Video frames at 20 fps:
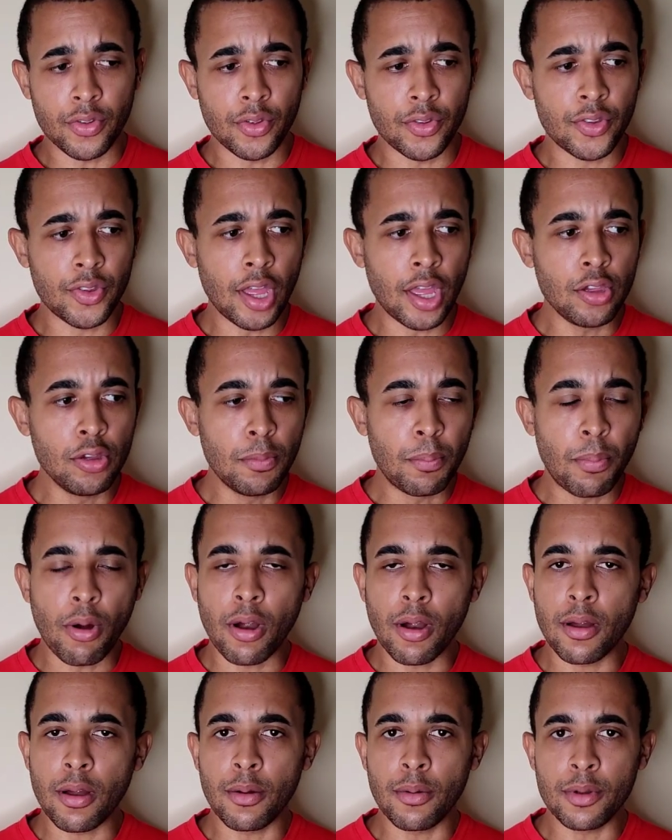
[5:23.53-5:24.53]
So say you
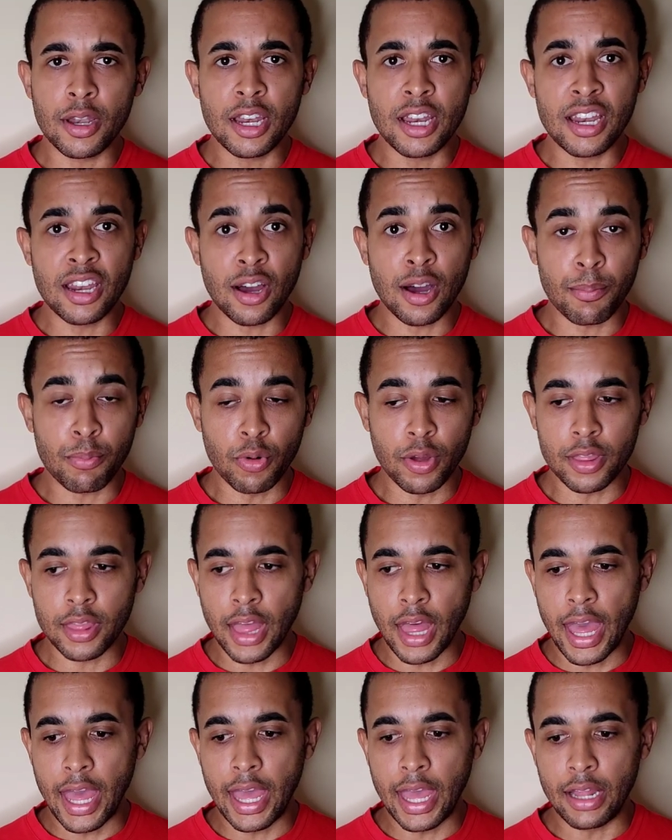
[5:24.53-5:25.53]
partnered up
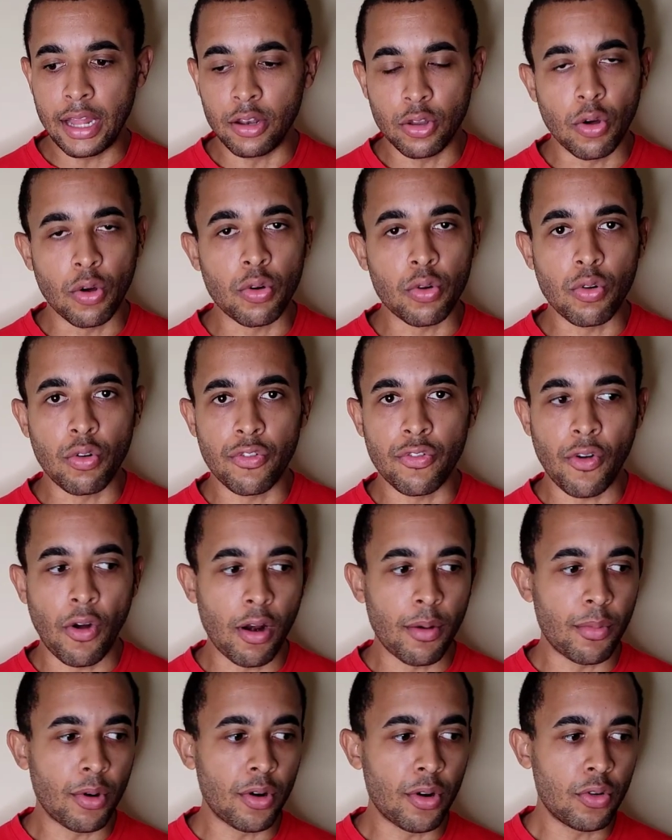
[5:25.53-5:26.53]
with a local
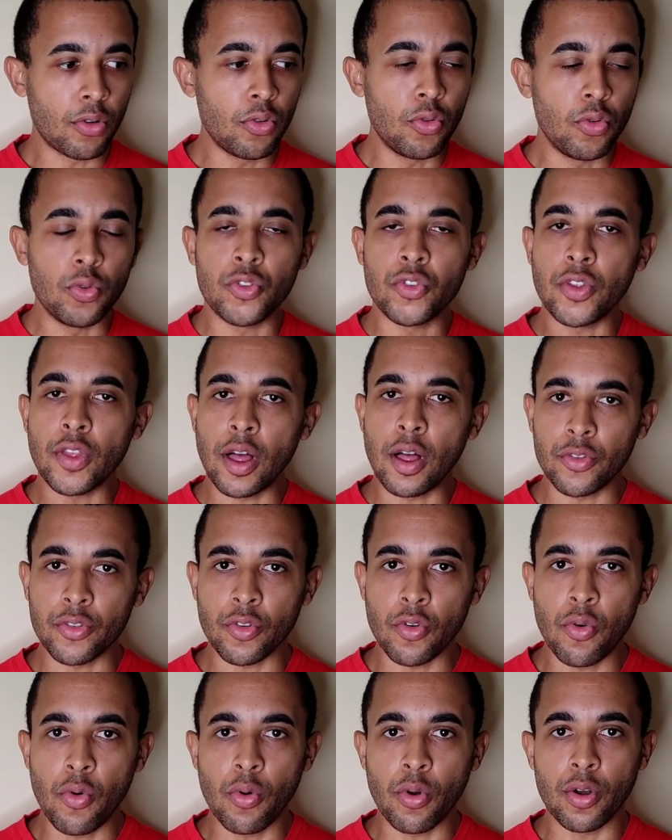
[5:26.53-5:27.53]
farmer who sells
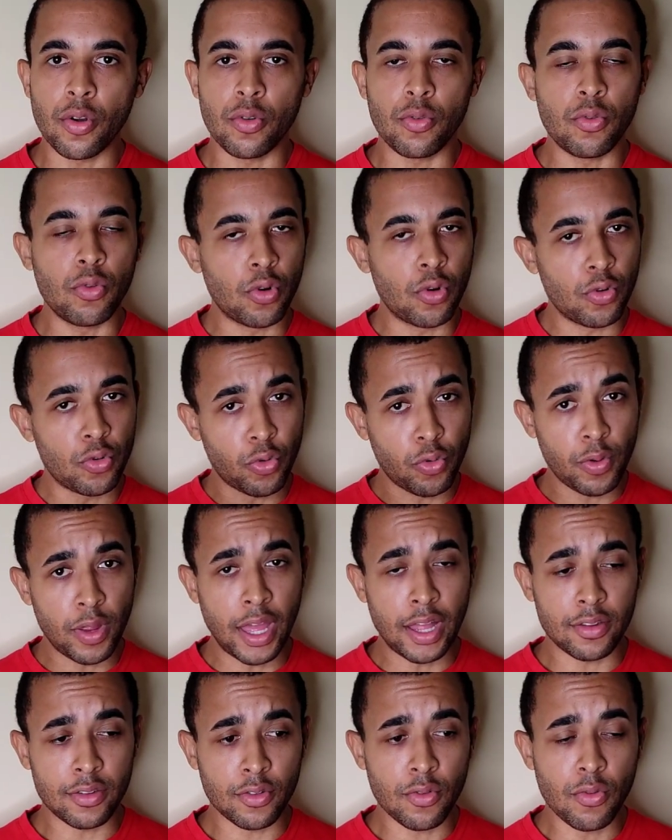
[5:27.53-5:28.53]
corn, who, who
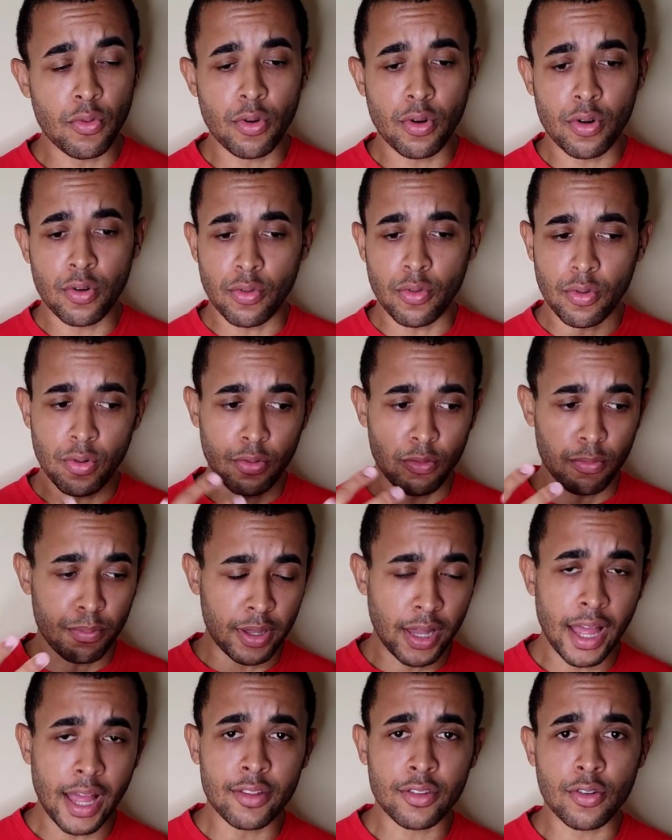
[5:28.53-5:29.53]
creates corn or who
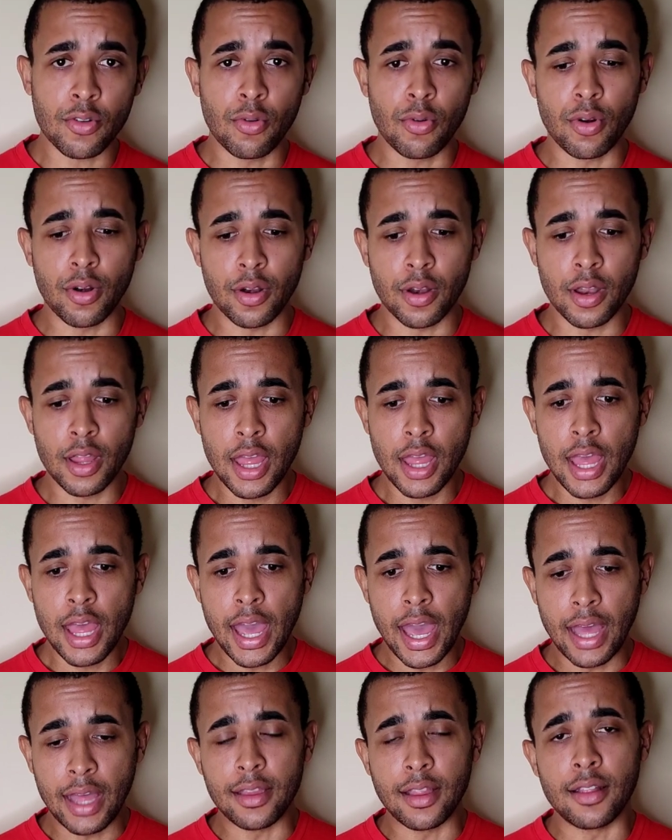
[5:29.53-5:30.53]
plants corn
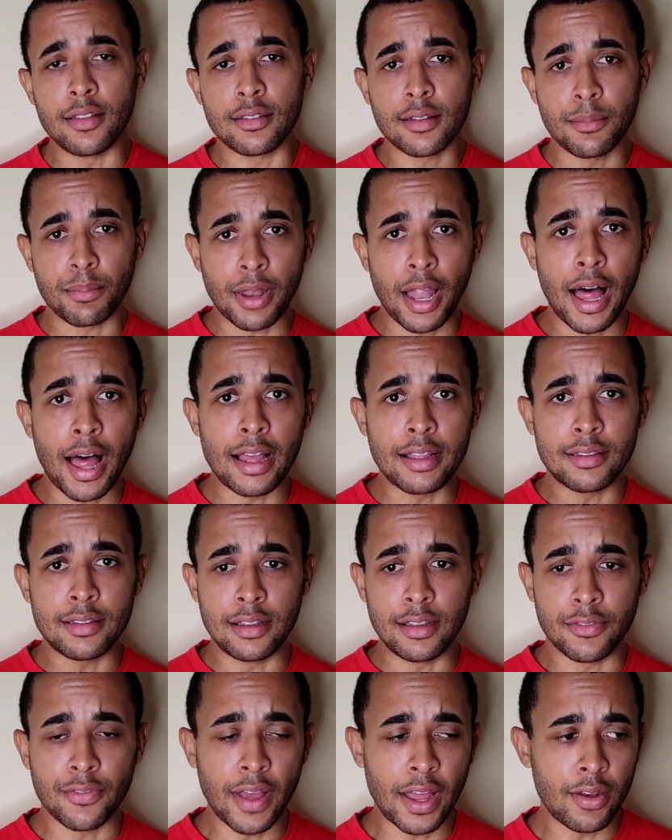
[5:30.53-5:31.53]
and then supplies
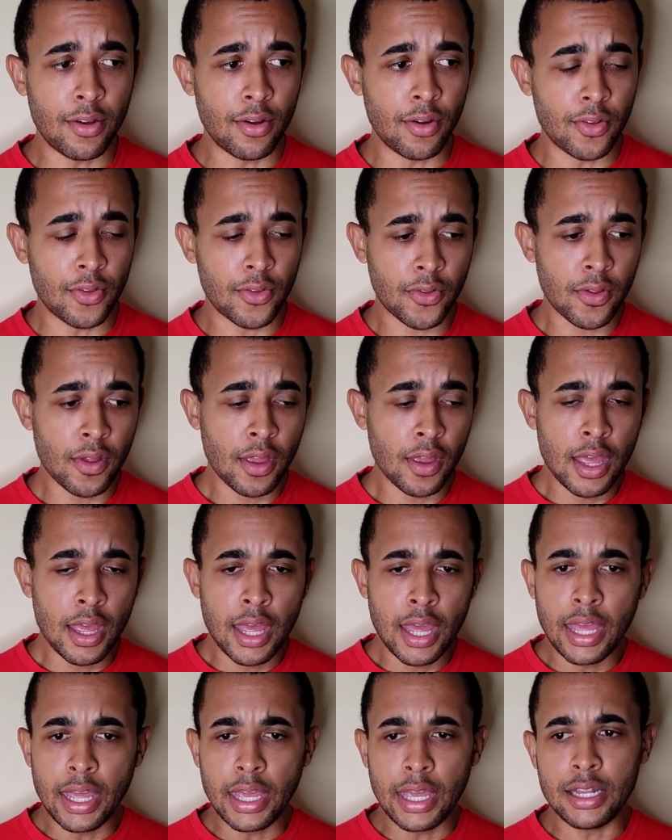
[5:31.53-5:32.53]
these vendors
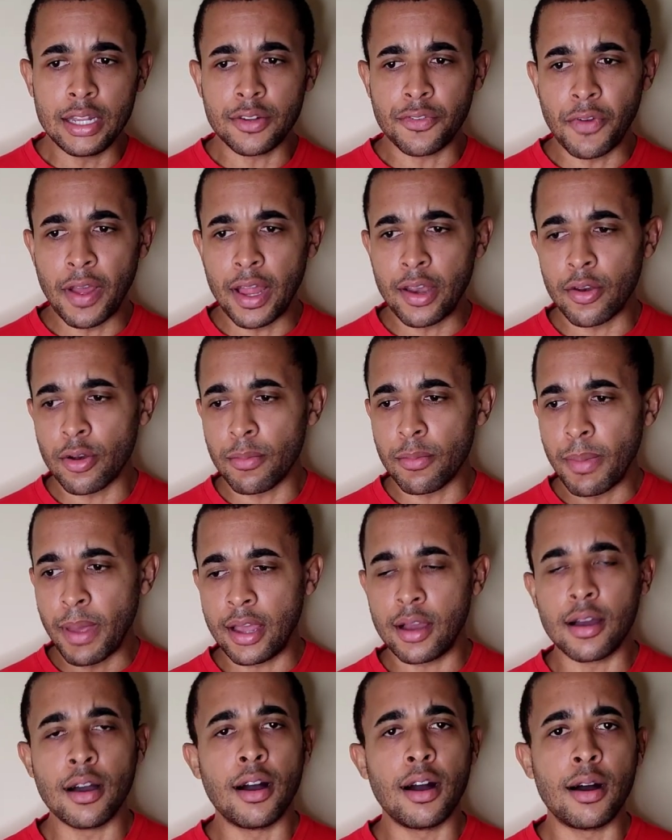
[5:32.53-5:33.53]
each vendor
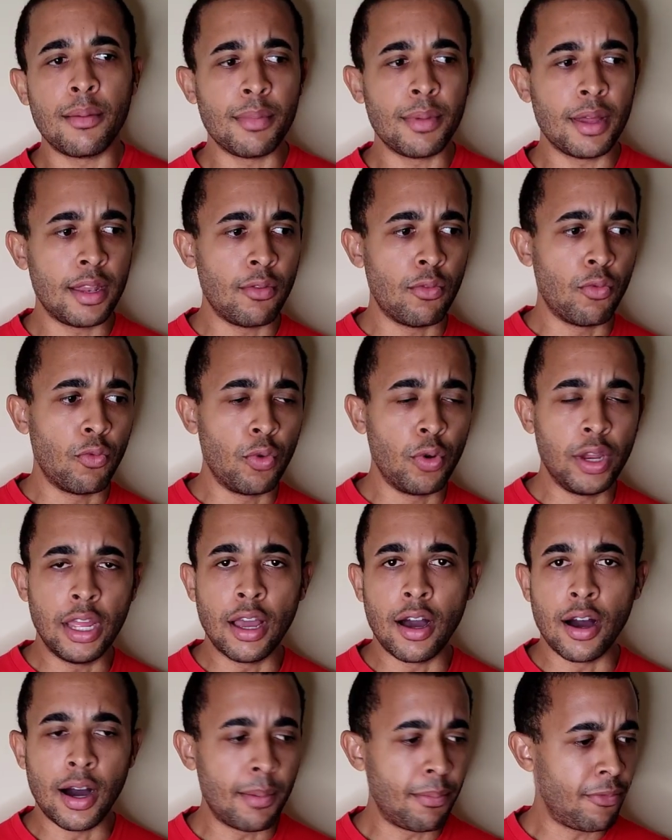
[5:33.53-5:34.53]
may come and
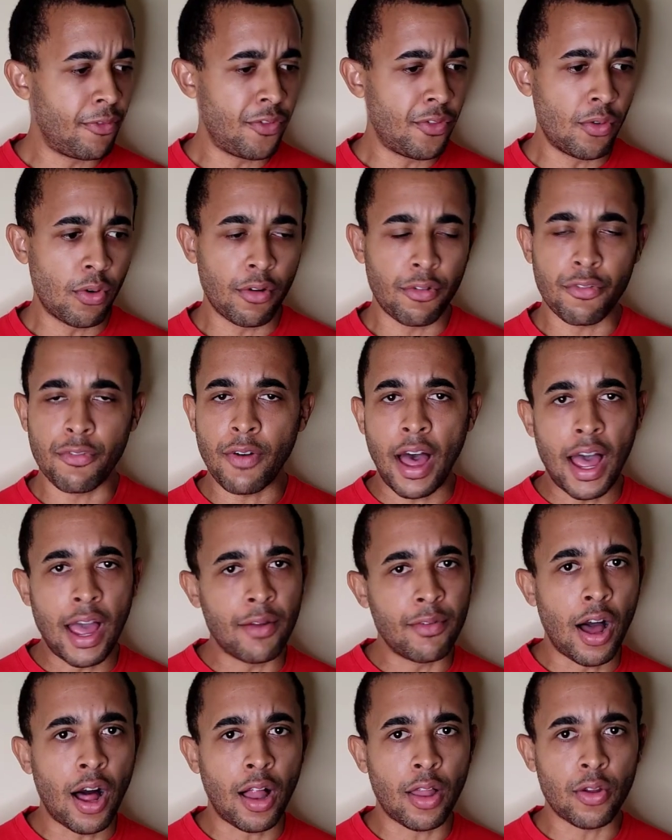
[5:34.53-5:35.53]
re up for
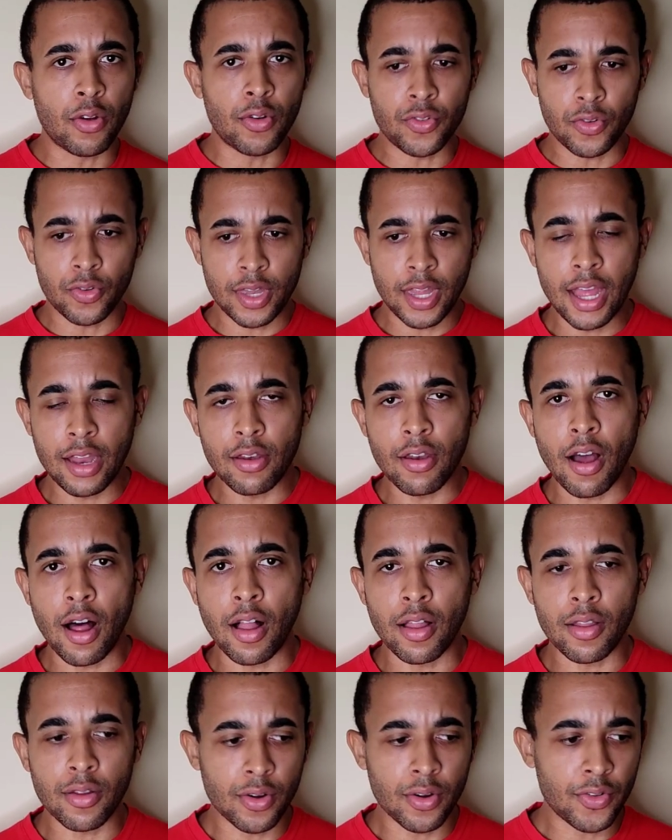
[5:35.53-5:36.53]
$5 or
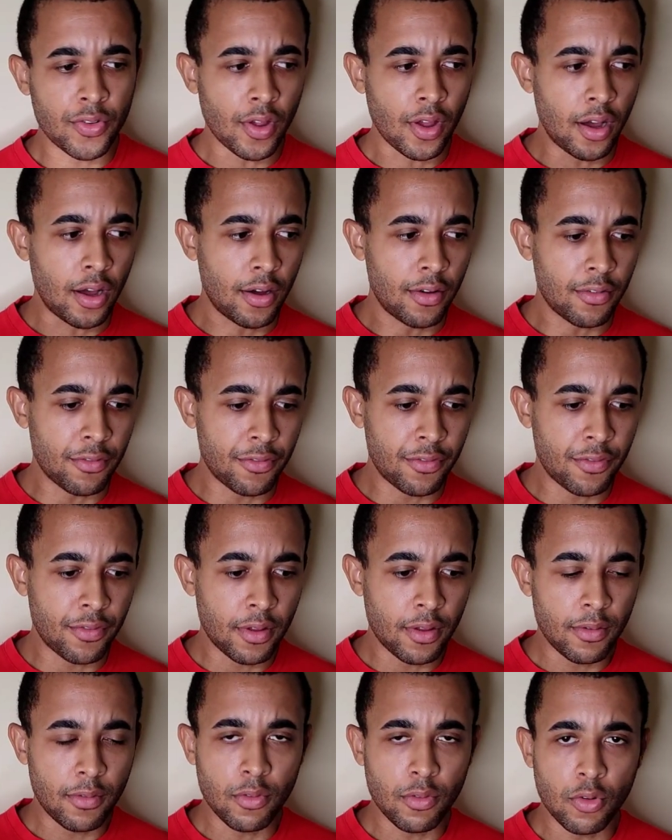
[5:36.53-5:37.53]
$10 of
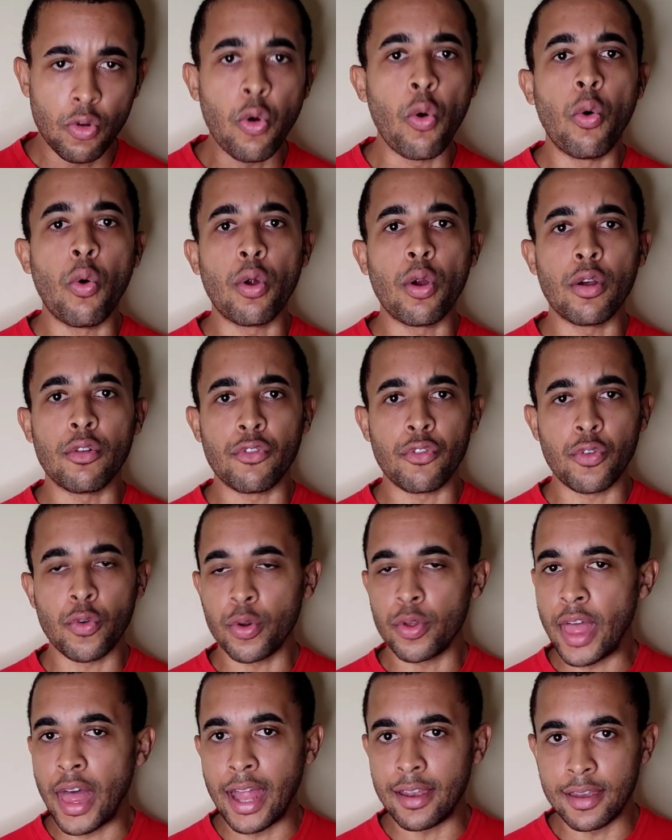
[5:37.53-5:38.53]
corn
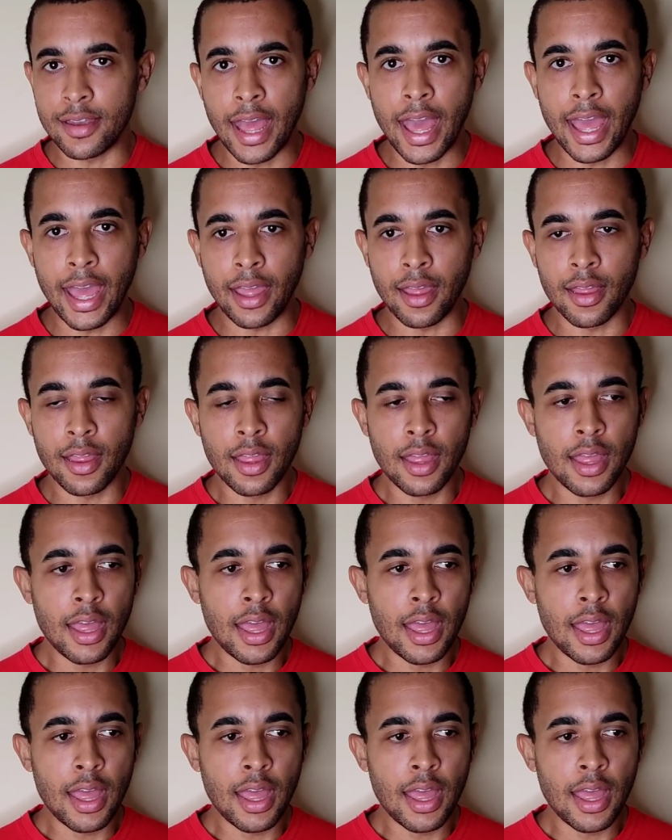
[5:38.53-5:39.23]
for that day.